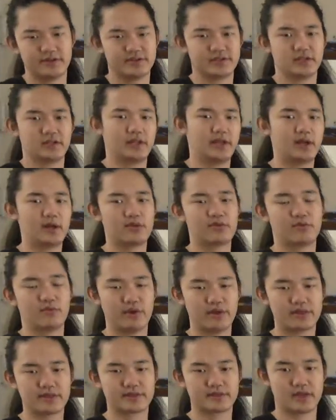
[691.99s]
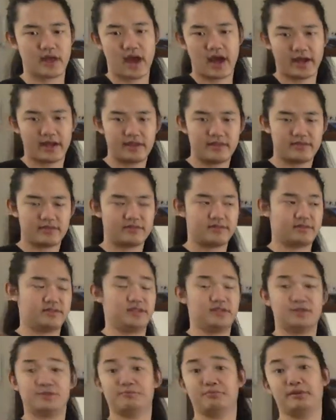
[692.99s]
Is it length, width, height,
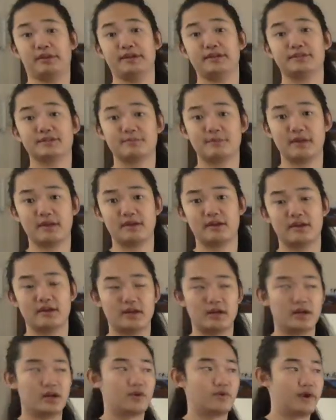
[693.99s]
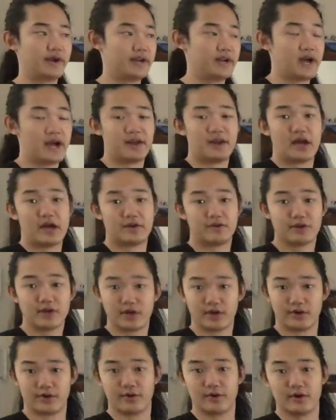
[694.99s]
displacement, right? I don't
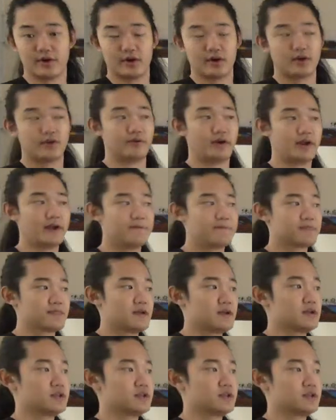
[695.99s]
know, right?